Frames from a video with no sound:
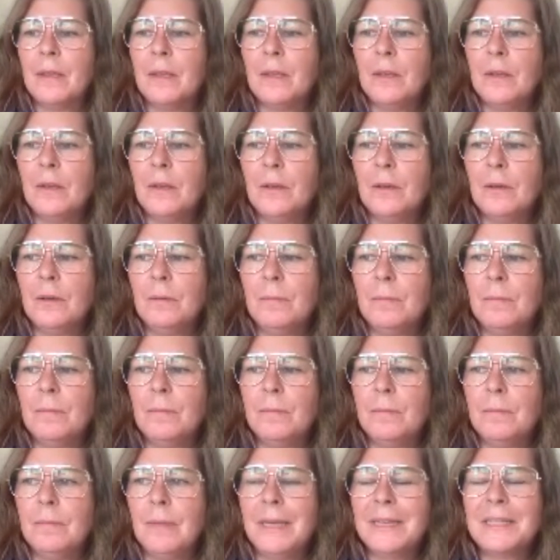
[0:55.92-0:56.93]

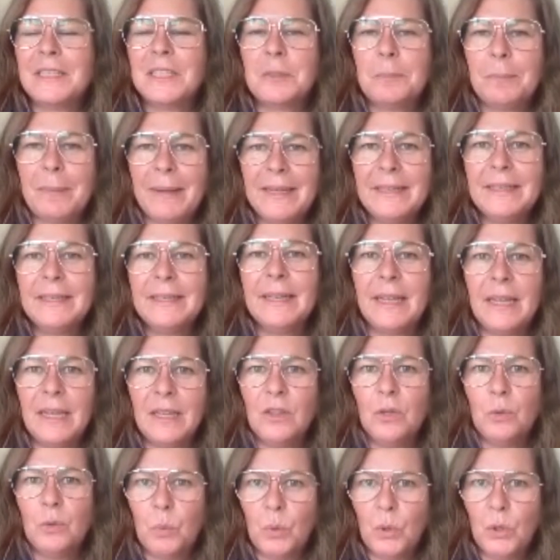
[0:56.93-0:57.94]
expanding
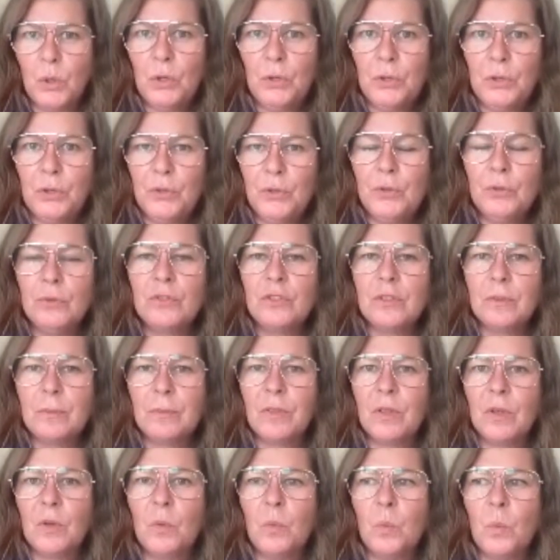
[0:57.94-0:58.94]
in the world. You do
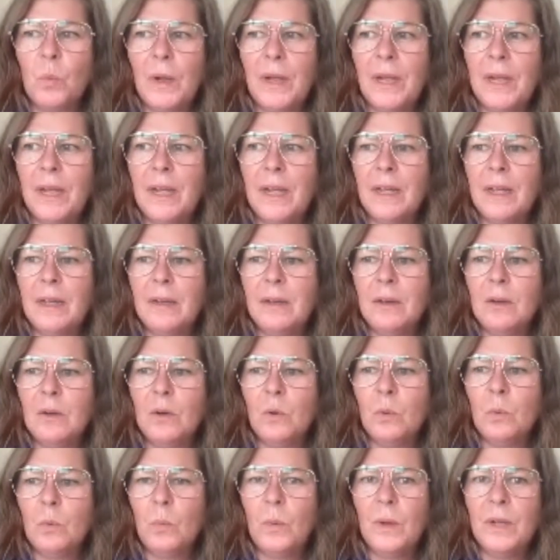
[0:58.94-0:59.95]
something where
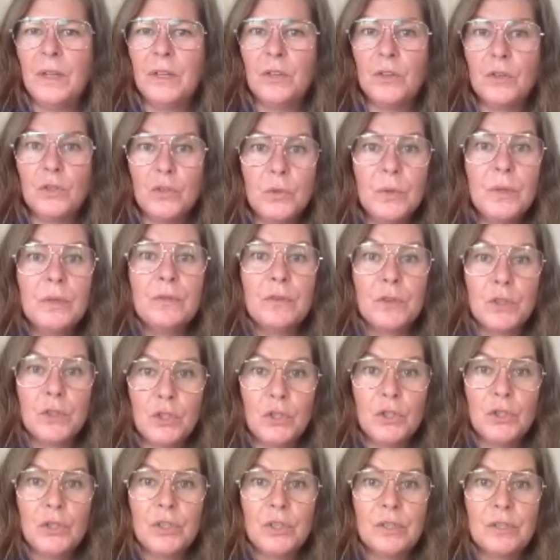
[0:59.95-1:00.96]
you do it for
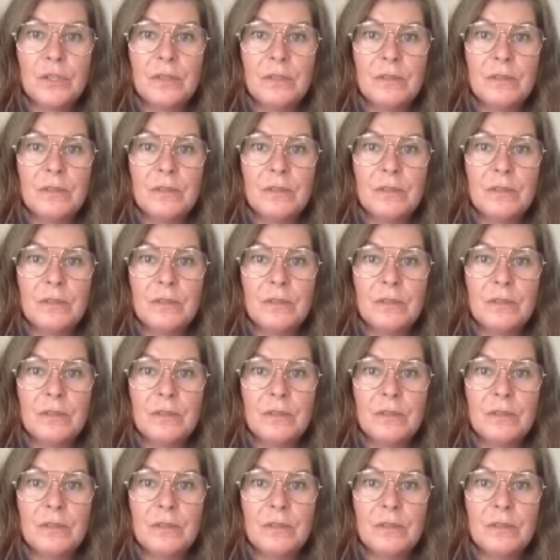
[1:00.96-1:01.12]
good,